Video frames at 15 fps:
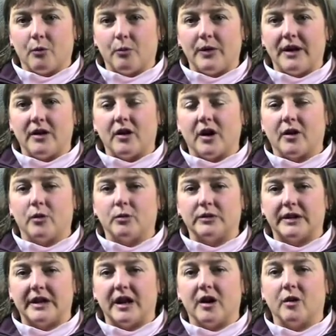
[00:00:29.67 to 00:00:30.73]
we not
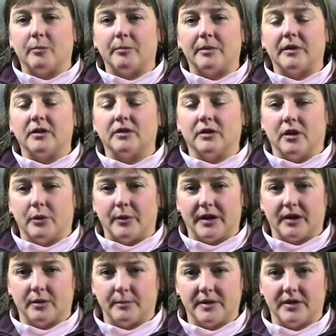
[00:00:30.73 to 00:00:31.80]
only help
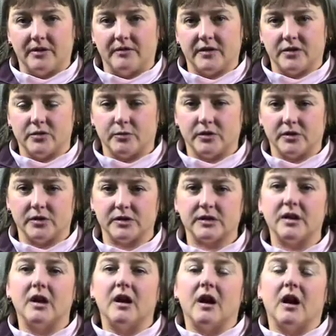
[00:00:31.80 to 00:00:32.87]
low-income individuals
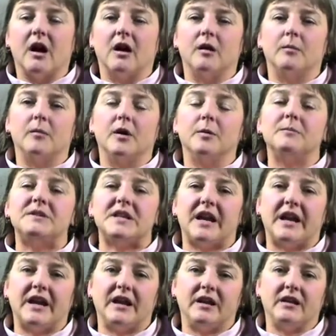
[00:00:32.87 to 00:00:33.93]
um,
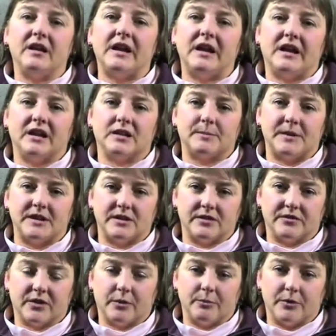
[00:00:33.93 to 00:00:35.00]
obtain
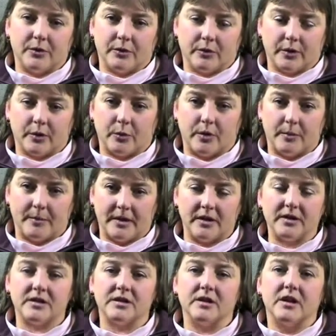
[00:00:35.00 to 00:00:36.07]
inexpensive computer
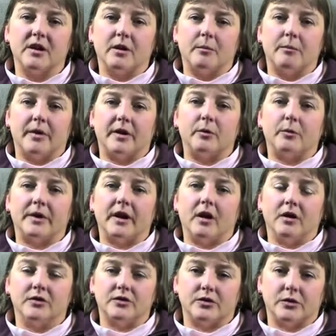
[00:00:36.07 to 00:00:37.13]
equipment, but we
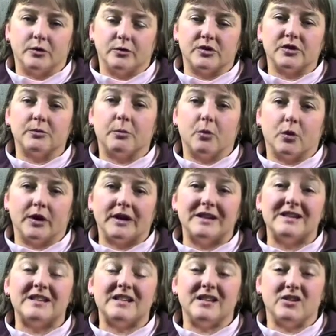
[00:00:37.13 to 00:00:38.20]
also support
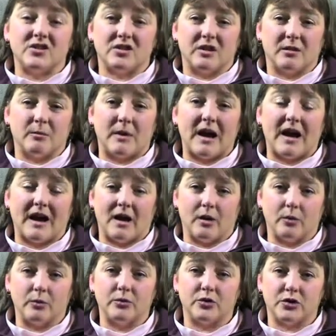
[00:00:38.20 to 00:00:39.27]
and teach them
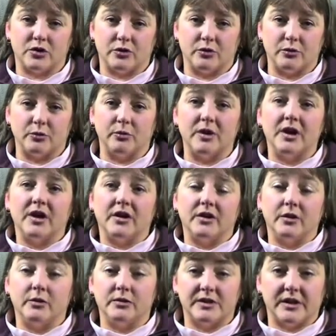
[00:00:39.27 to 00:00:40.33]
how to
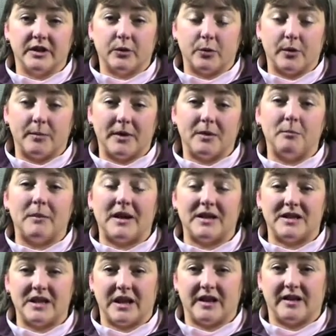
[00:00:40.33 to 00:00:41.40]
use the equipment,
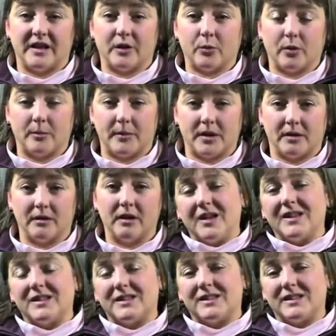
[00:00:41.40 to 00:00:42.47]
maintain the equipment.
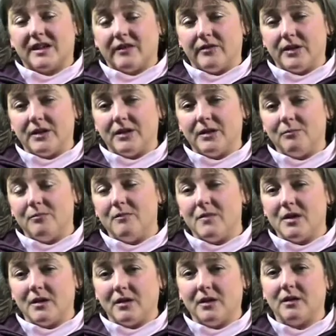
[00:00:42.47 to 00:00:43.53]
70
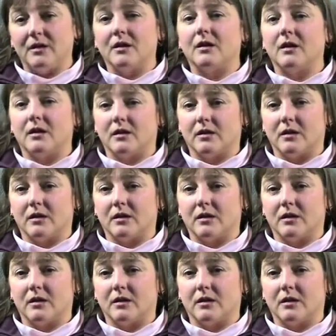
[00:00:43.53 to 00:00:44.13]
million